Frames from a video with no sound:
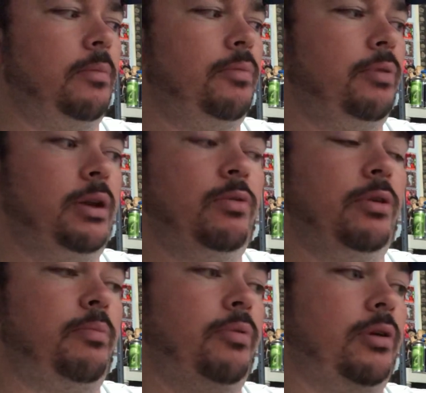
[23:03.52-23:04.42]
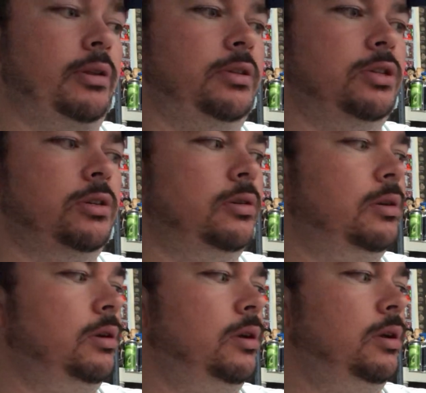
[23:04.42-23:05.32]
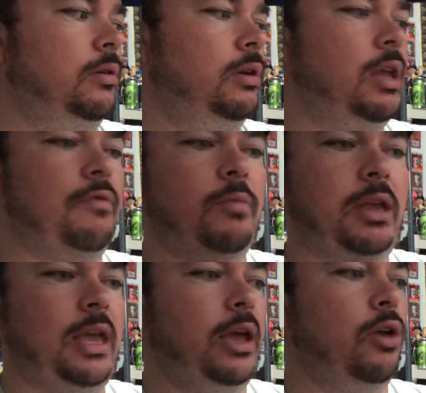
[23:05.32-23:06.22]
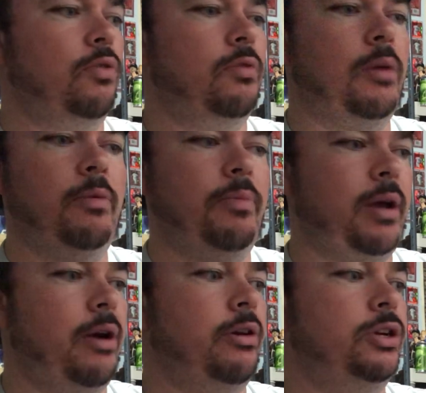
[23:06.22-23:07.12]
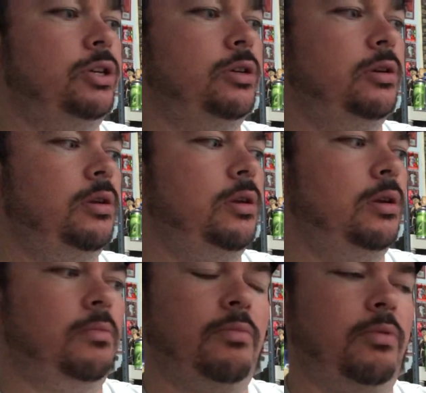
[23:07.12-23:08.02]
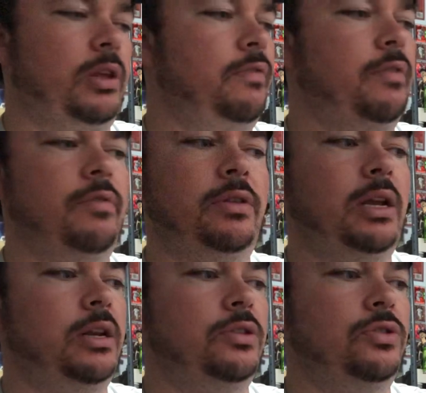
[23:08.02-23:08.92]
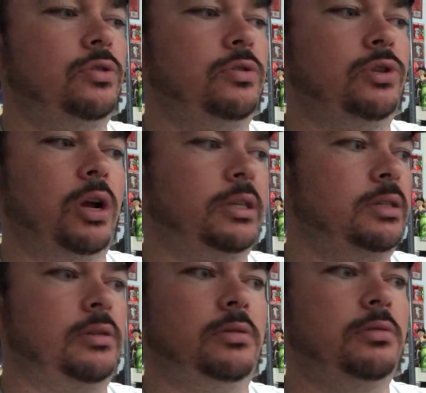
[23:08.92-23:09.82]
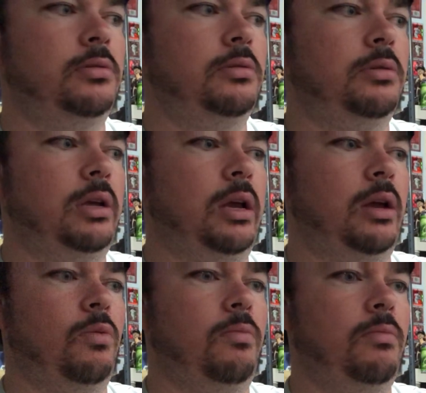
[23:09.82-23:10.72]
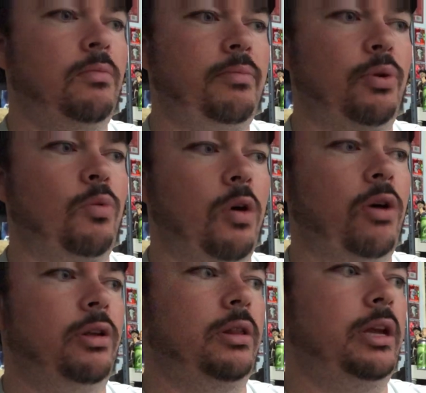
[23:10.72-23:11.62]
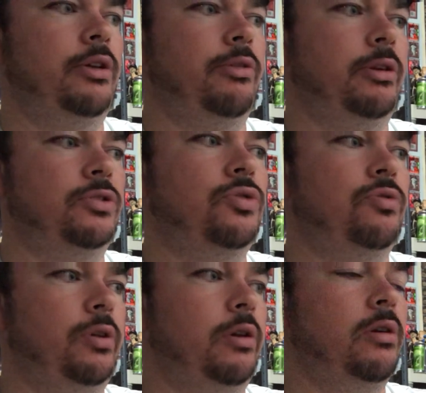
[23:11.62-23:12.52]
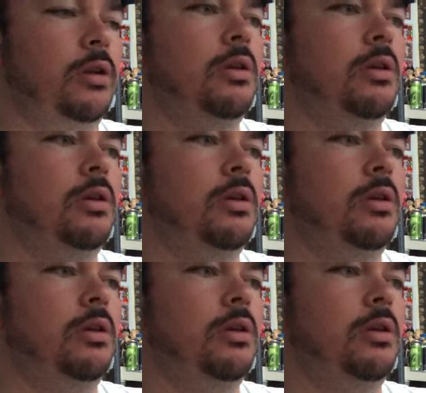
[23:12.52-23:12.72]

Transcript: played with a bunch. Kevin McHale, Robert Parrish, I believe even Dennis Johnson, Bill Walton later in his career.